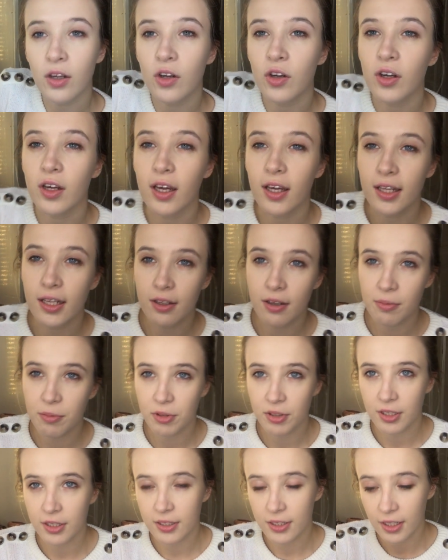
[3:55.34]
Okay, now I'm
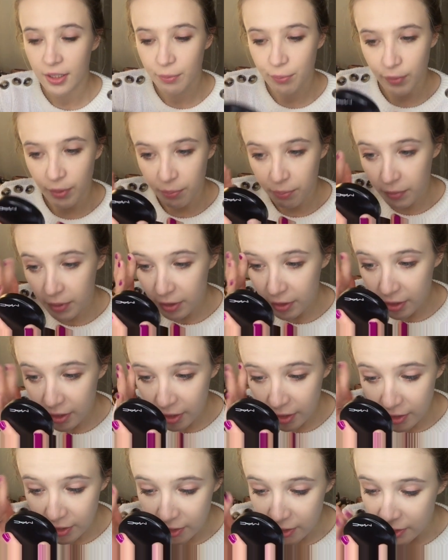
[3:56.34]
gonna take my mirror
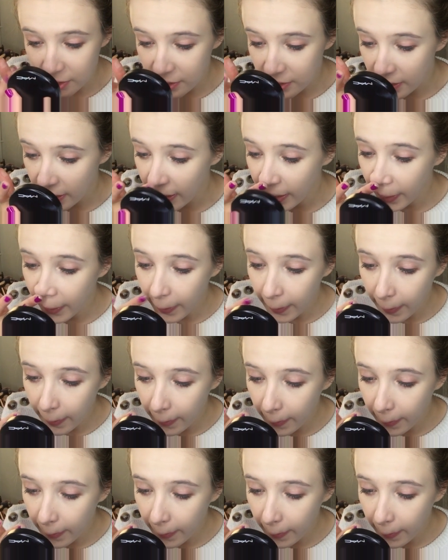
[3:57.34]
and just check